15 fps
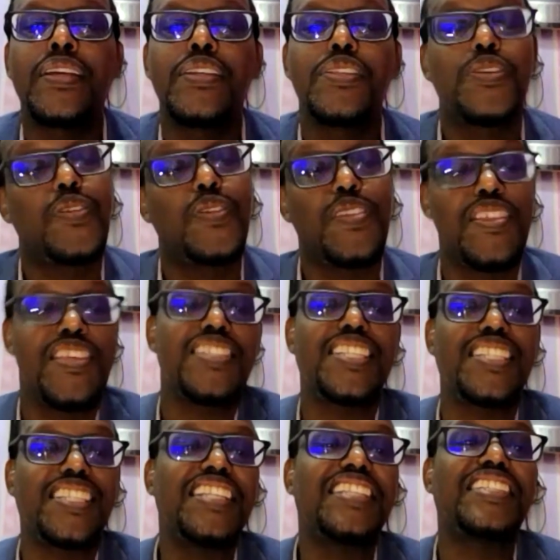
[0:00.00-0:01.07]
So this
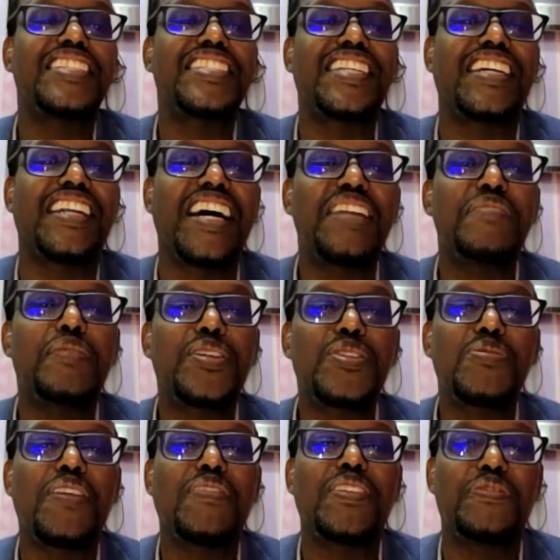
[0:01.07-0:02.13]
is interesting, right?
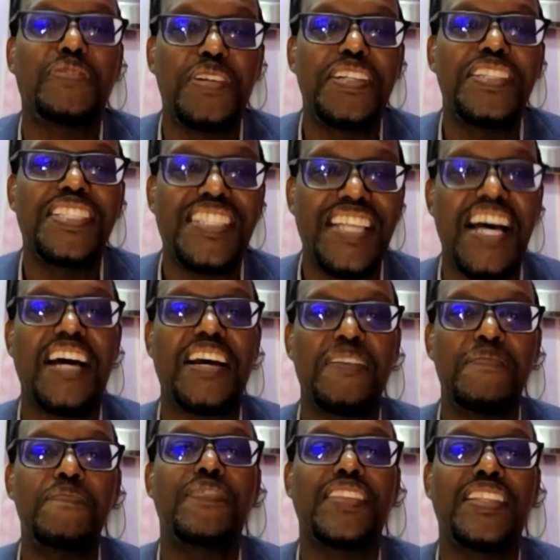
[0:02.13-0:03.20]
Because we have the first
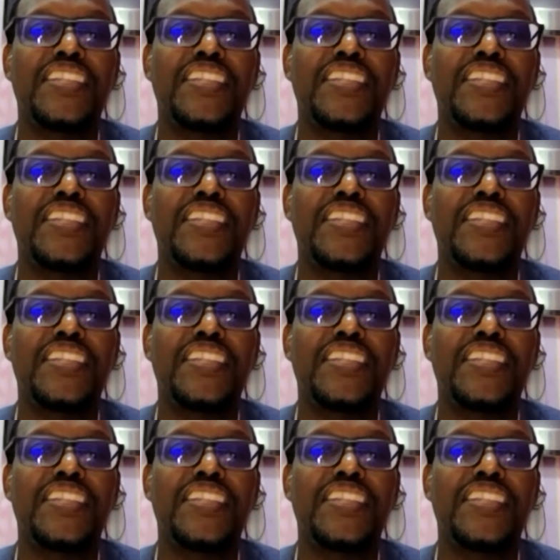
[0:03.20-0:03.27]
time,